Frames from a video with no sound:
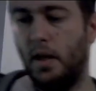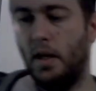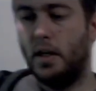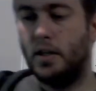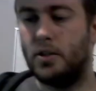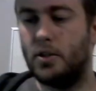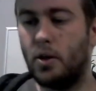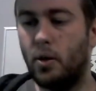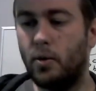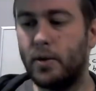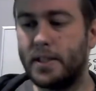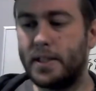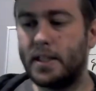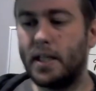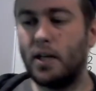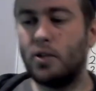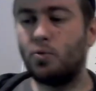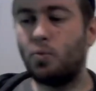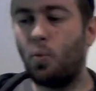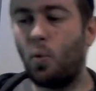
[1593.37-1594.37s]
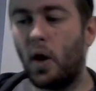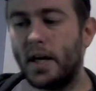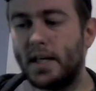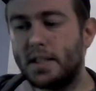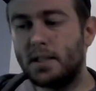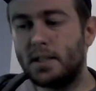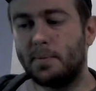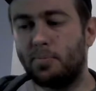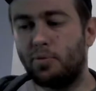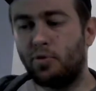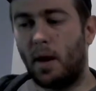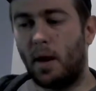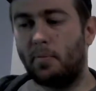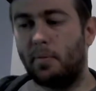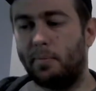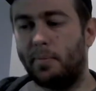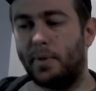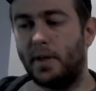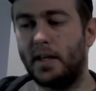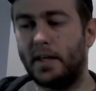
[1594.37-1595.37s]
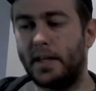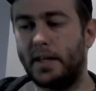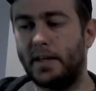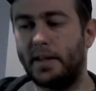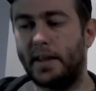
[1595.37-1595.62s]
So it says, what is the probability